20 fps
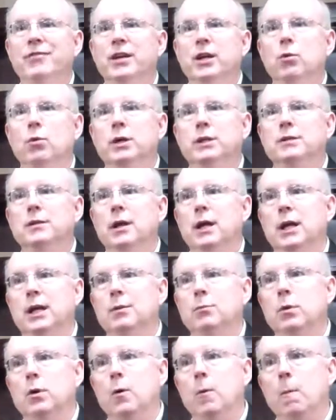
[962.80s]
at
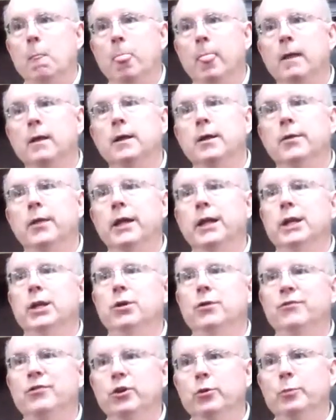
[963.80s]
Guantanamo. They
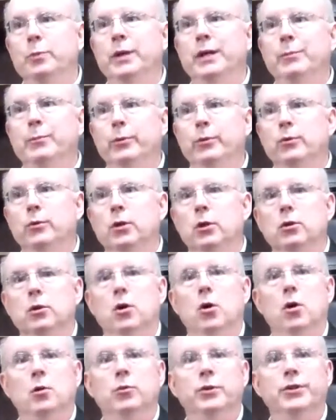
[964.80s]
interview people
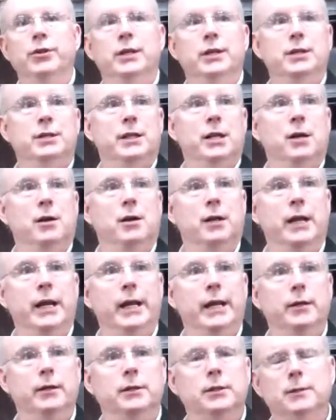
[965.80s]
along with the
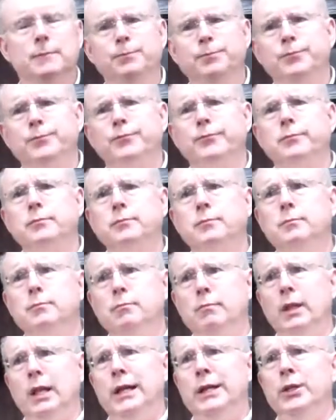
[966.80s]
interrogators.
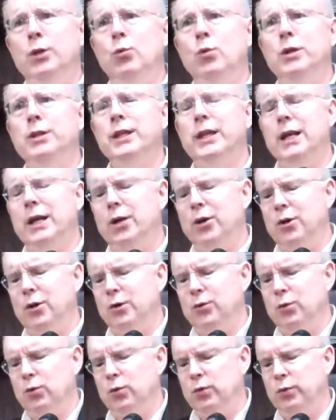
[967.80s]
And the one that I
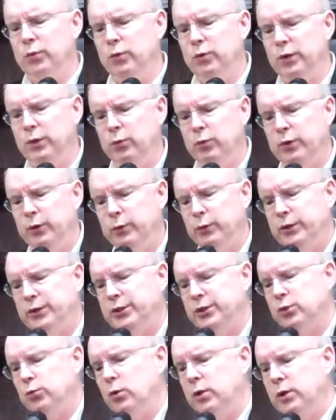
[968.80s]
heard, which
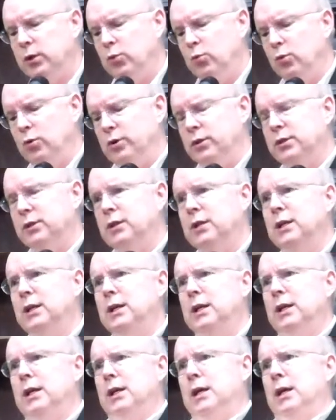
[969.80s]
is one of the worst,
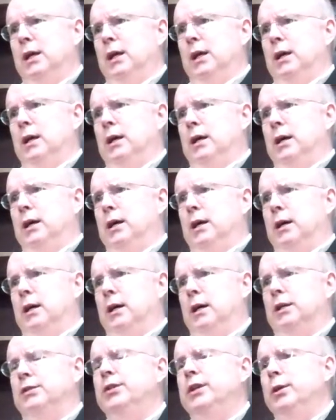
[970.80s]

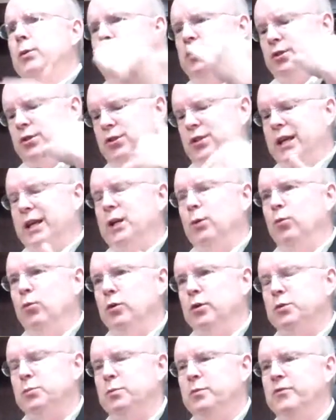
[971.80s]
I'll tell you what's the second
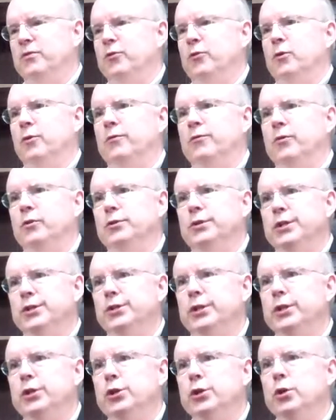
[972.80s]
worst first, is
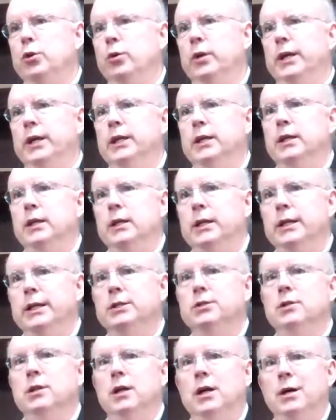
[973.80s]
that, you know, in
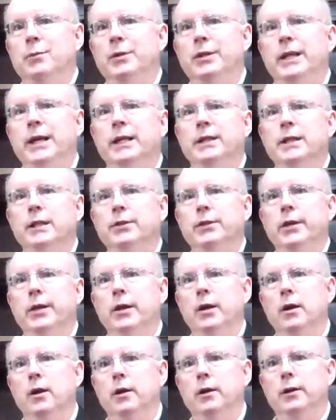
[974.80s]
Islam and that
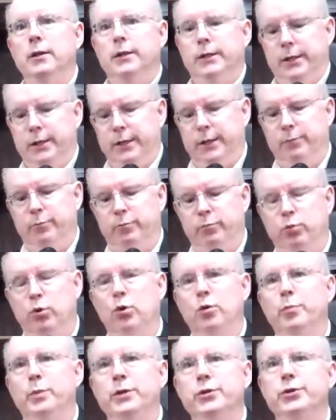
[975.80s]
there are
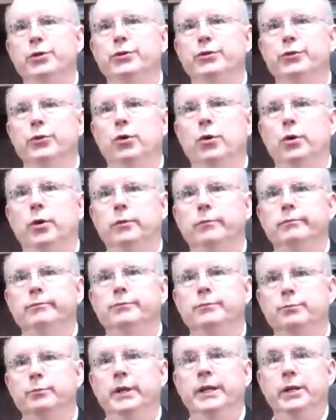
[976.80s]
prohibitions on
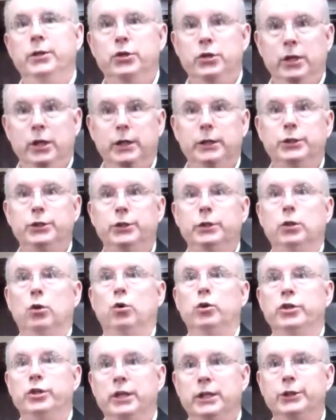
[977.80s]
being touched
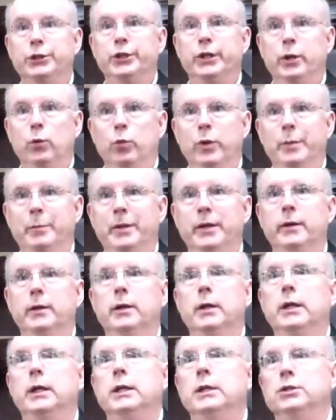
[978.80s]
or touching
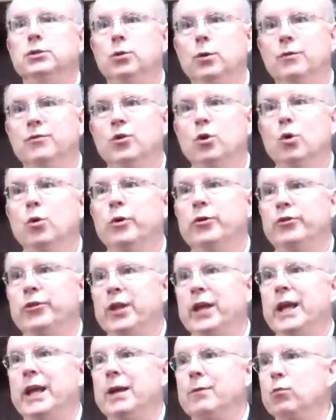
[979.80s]
women. So, of course,
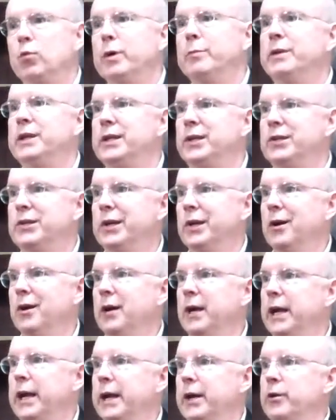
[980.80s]
they have women
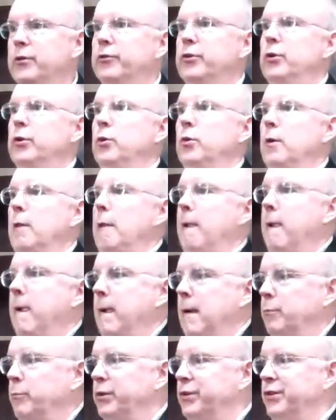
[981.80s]
interrogators who
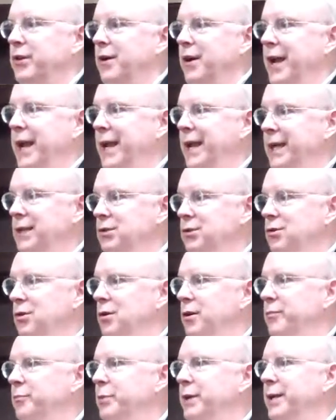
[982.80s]
put their hands
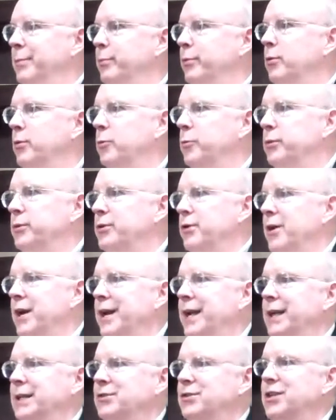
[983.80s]
on people, put their
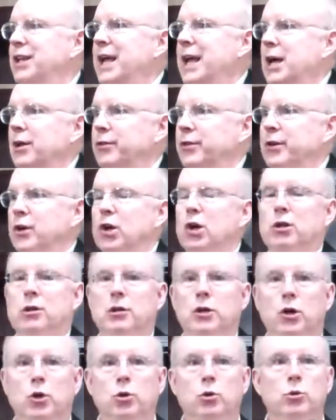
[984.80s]
hands down their
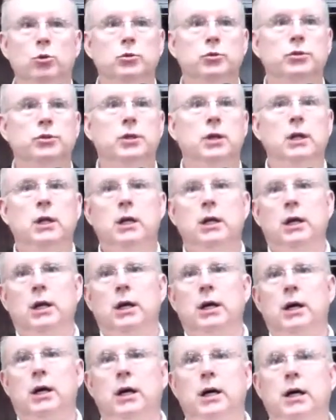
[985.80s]
clothes,
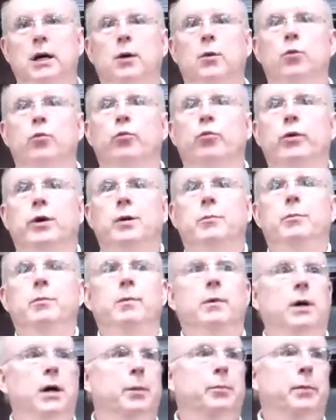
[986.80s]
rub
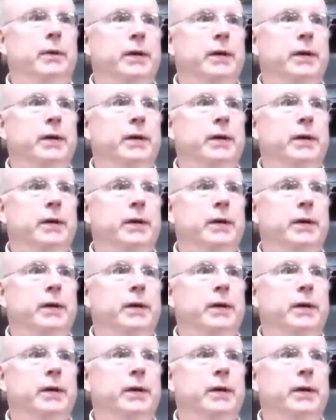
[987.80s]
up